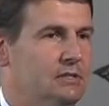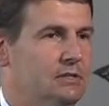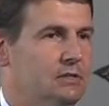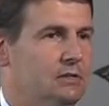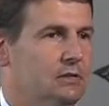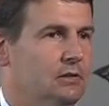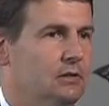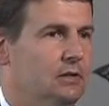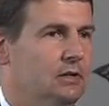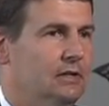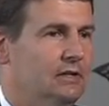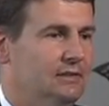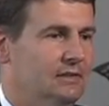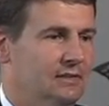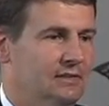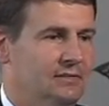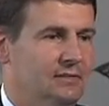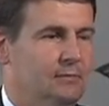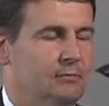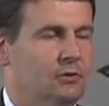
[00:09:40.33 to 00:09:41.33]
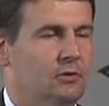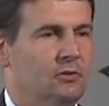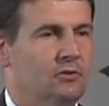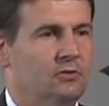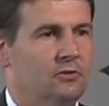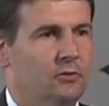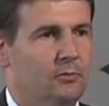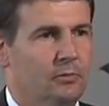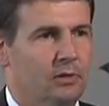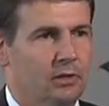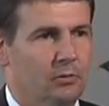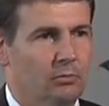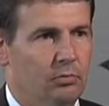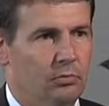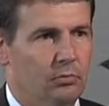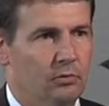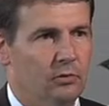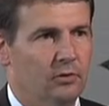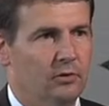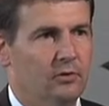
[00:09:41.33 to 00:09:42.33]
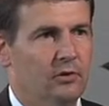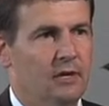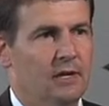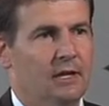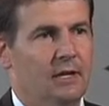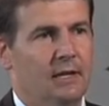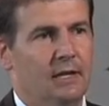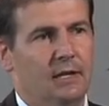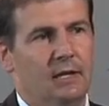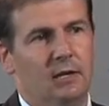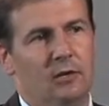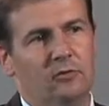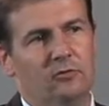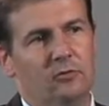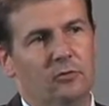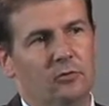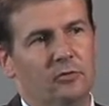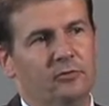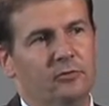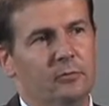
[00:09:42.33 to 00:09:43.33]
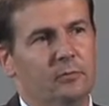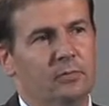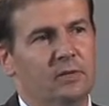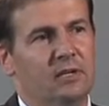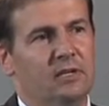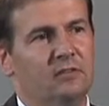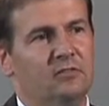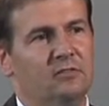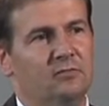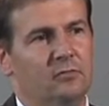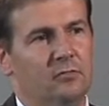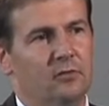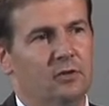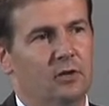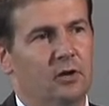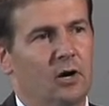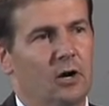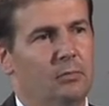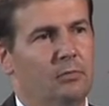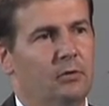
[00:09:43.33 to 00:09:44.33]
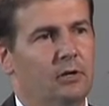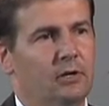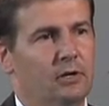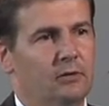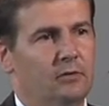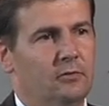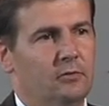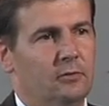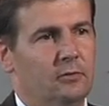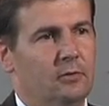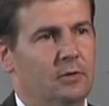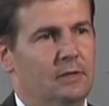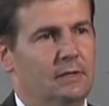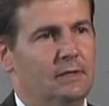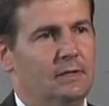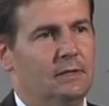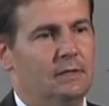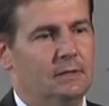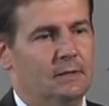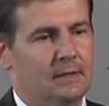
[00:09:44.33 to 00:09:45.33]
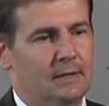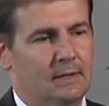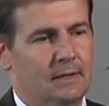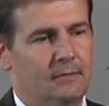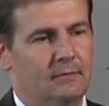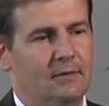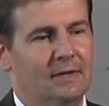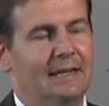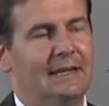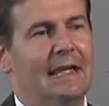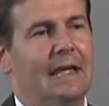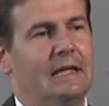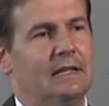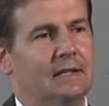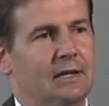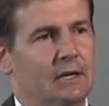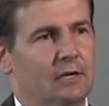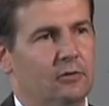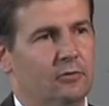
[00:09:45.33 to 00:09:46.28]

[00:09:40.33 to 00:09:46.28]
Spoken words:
the SIM card is going to be important, and it's also a means for the operator to regain that control.